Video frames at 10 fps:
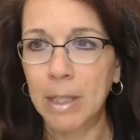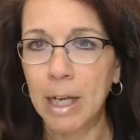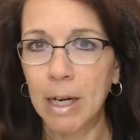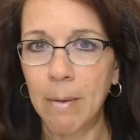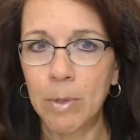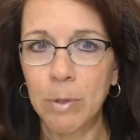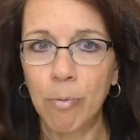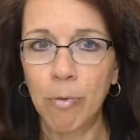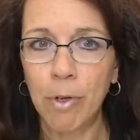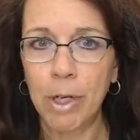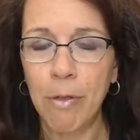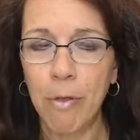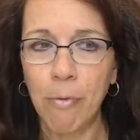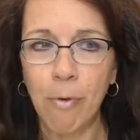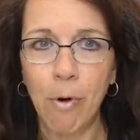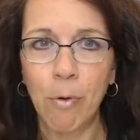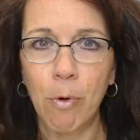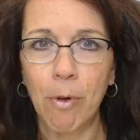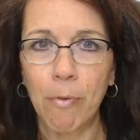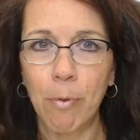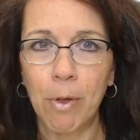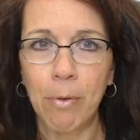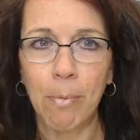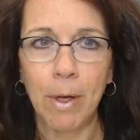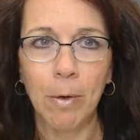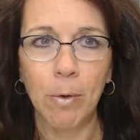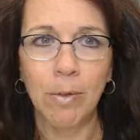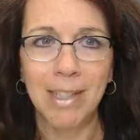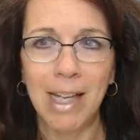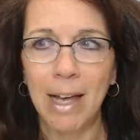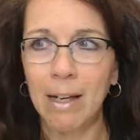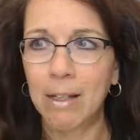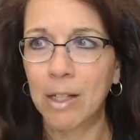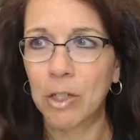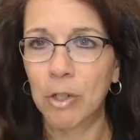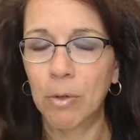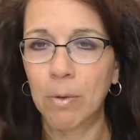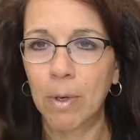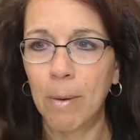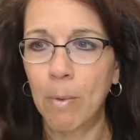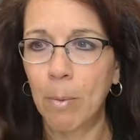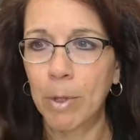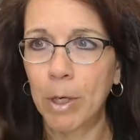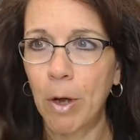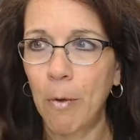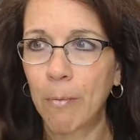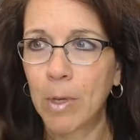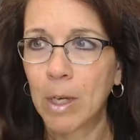again, I was pretty thrown off with my whole tech issue a moment ago.